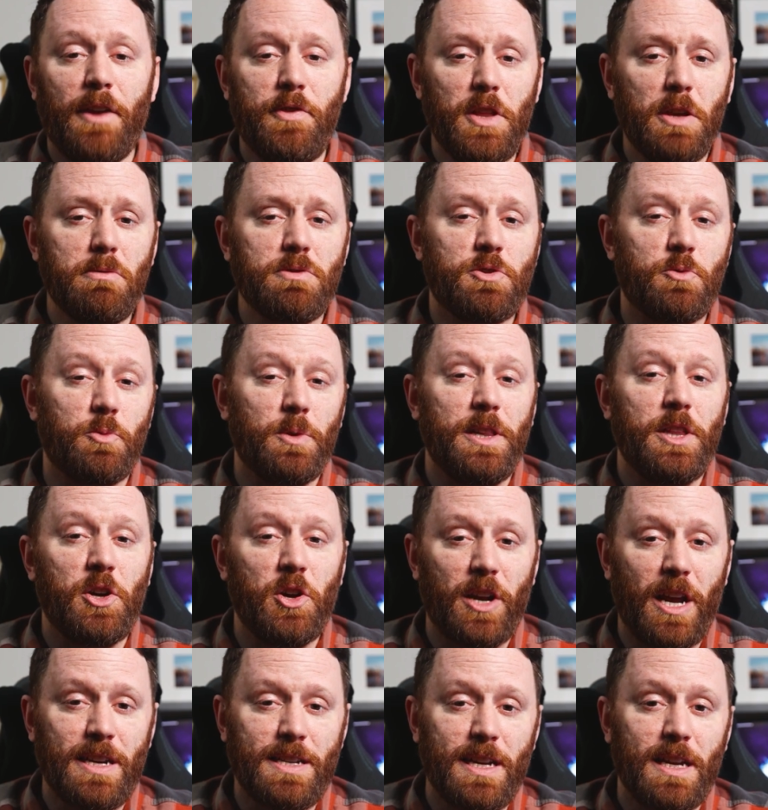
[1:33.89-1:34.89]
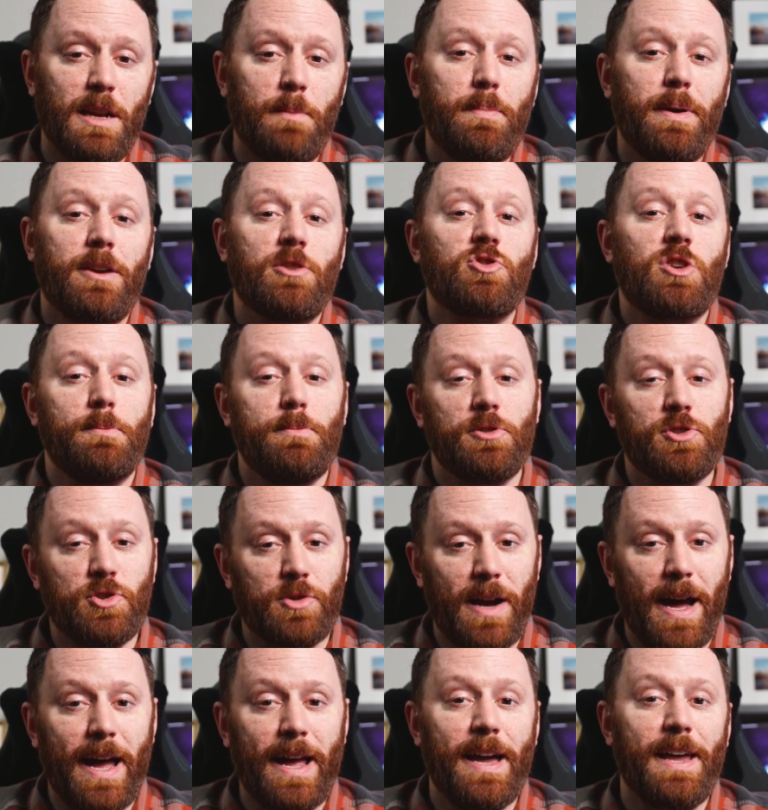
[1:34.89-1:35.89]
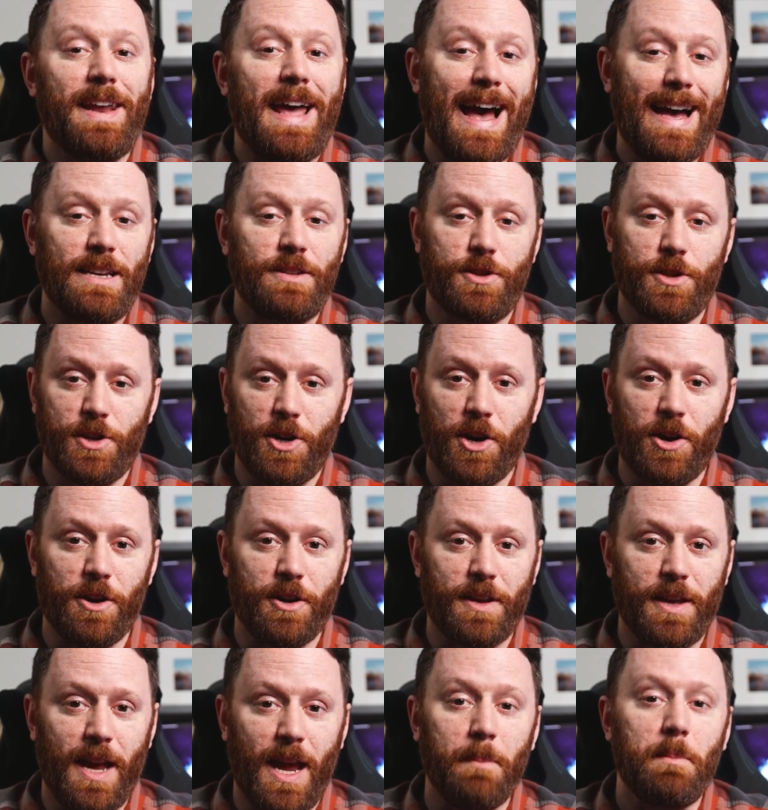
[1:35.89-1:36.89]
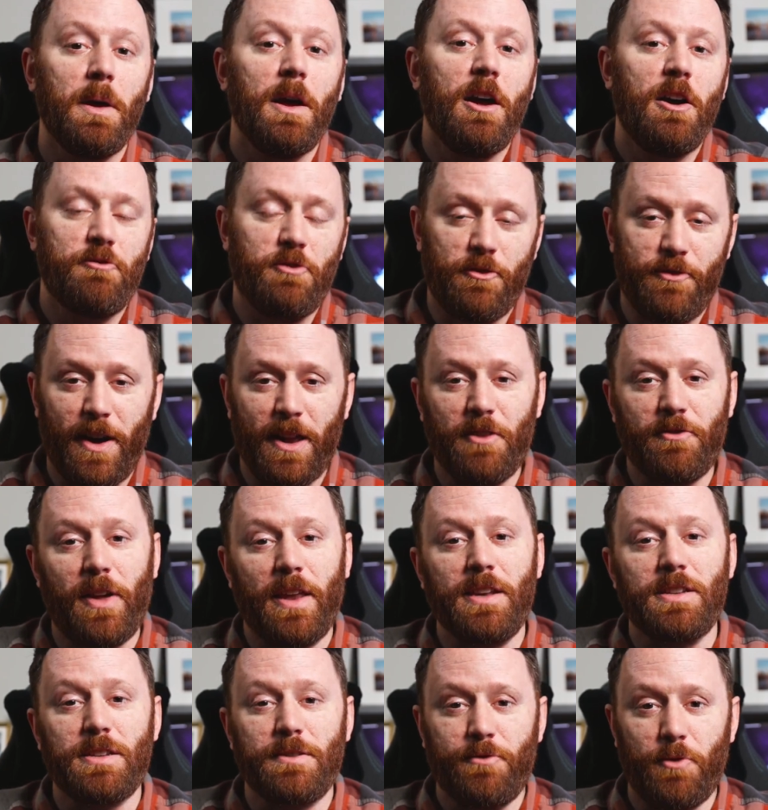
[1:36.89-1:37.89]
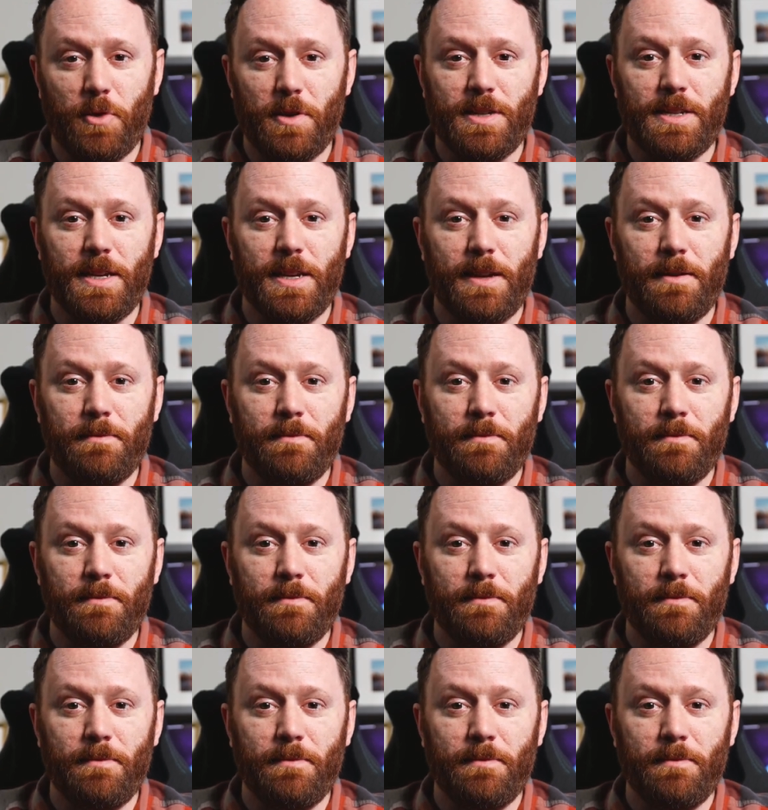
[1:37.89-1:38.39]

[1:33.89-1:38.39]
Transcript: I think it was a really good idea to pick triple triad as the card game for Final Fantasy XIV.